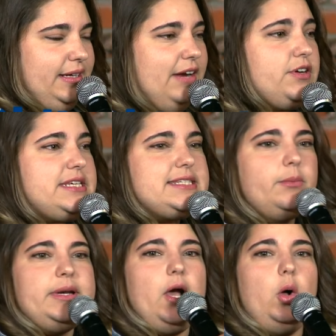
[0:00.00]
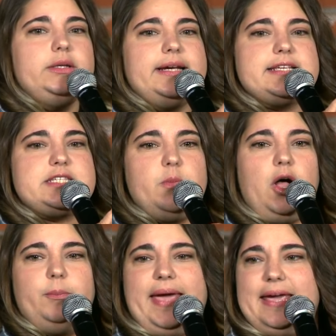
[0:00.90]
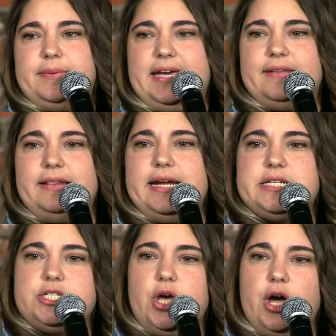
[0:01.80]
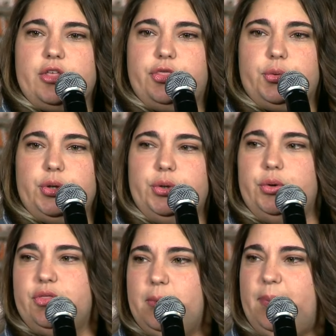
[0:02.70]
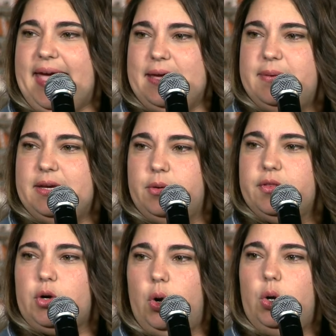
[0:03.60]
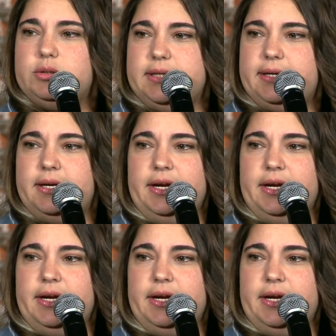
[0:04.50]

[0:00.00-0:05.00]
you ever see somebody holding a small baby and they like to talk through the baby when they're holding it?